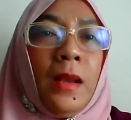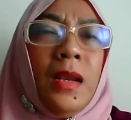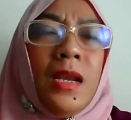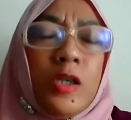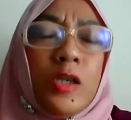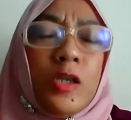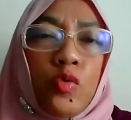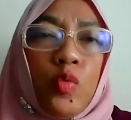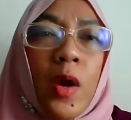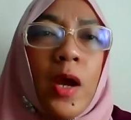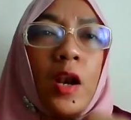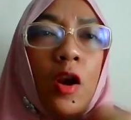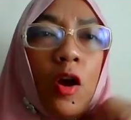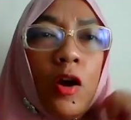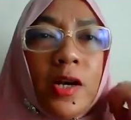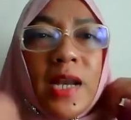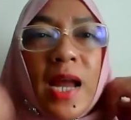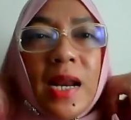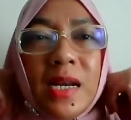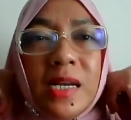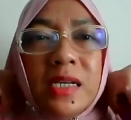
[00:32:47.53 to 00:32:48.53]
That's why
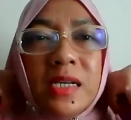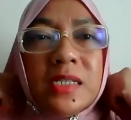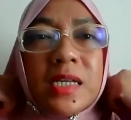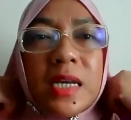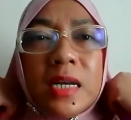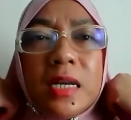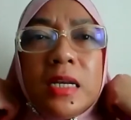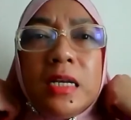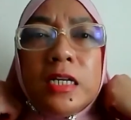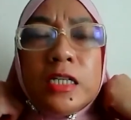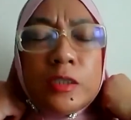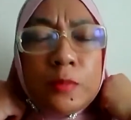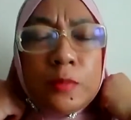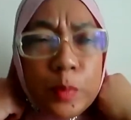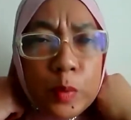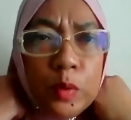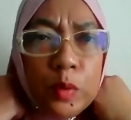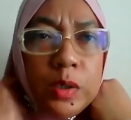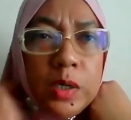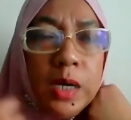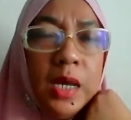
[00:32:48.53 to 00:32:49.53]
Lord Denning said in his
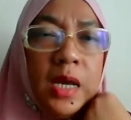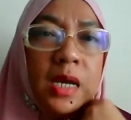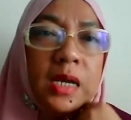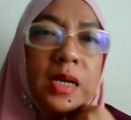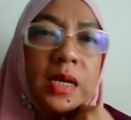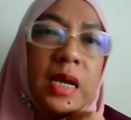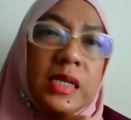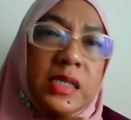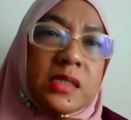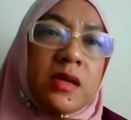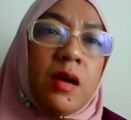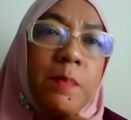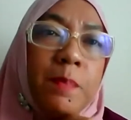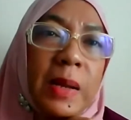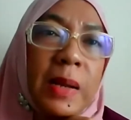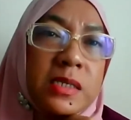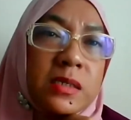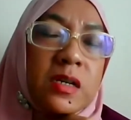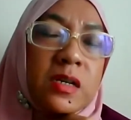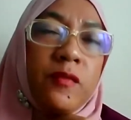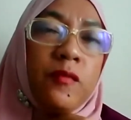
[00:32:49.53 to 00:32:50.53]
book, that's
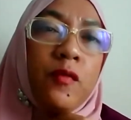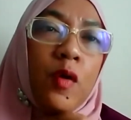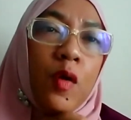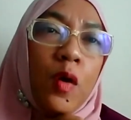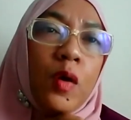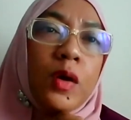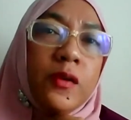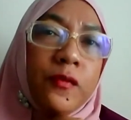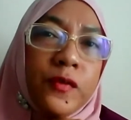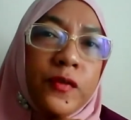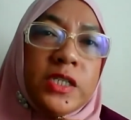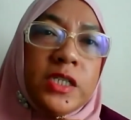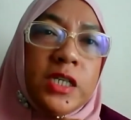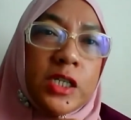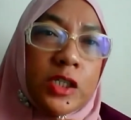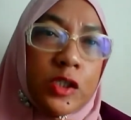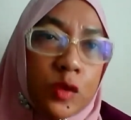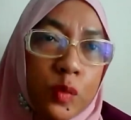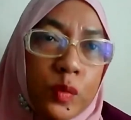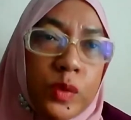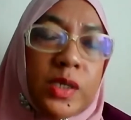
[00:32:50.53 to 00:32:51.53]
compulsory for all the first
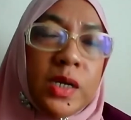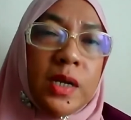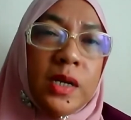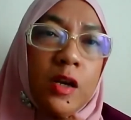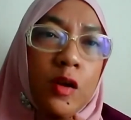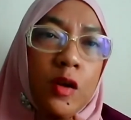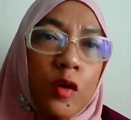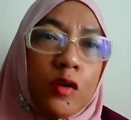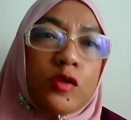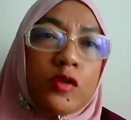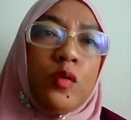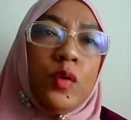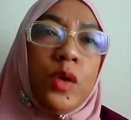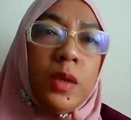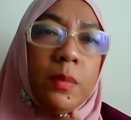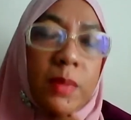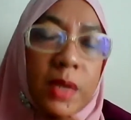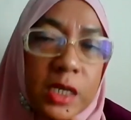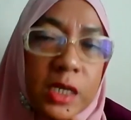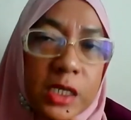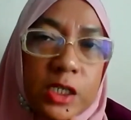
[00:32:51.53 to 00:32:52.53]
year student in law school
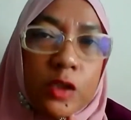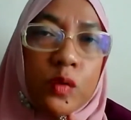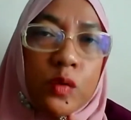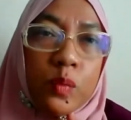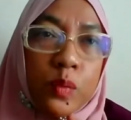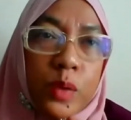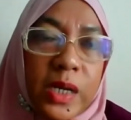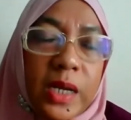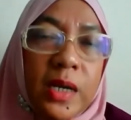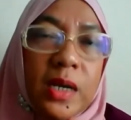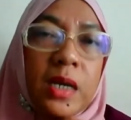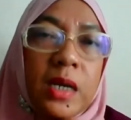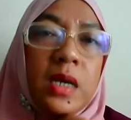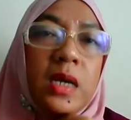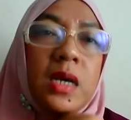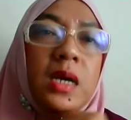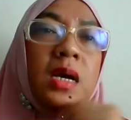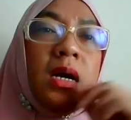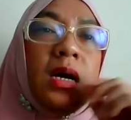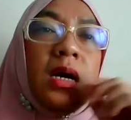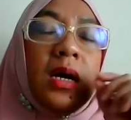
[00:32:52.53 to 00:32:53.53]
in Malaysia to read,
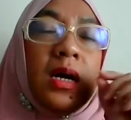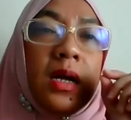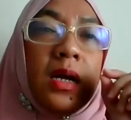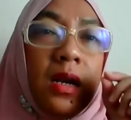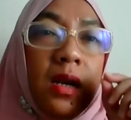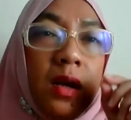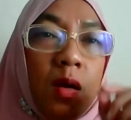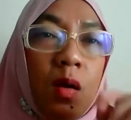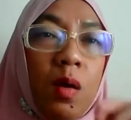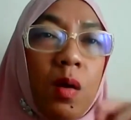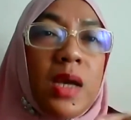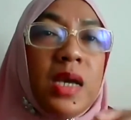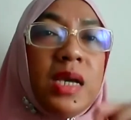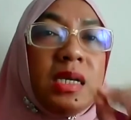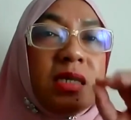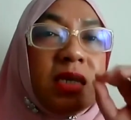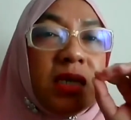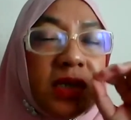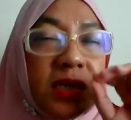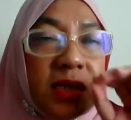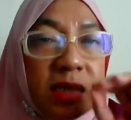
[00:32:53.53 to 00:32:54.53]
law
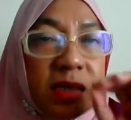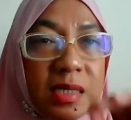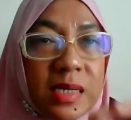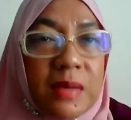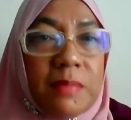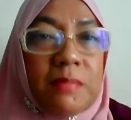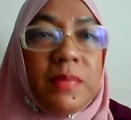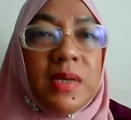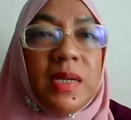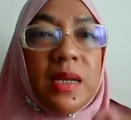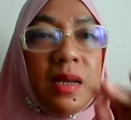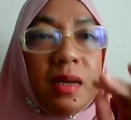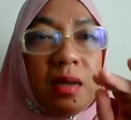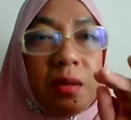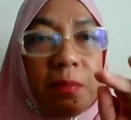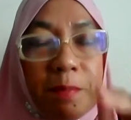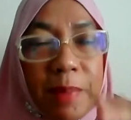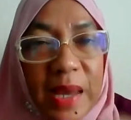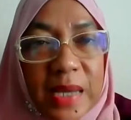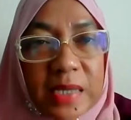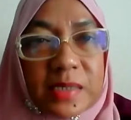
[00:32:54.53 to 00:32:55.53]
is a cement and
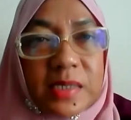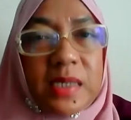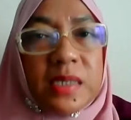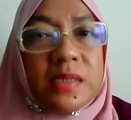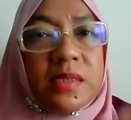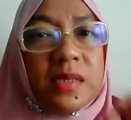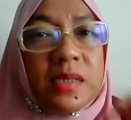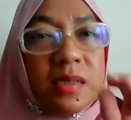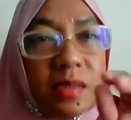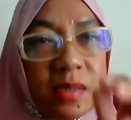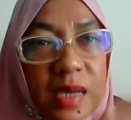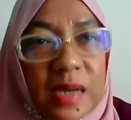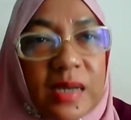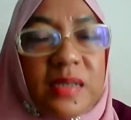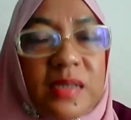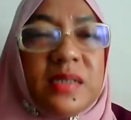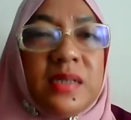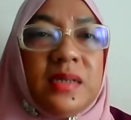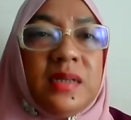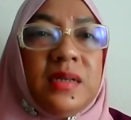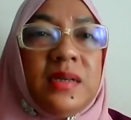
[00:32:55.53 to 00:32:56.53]
a basic
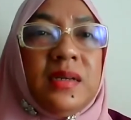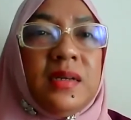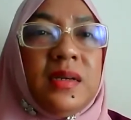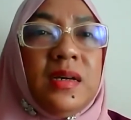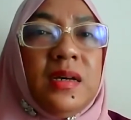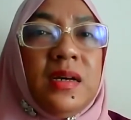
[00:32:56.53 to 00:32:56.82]
society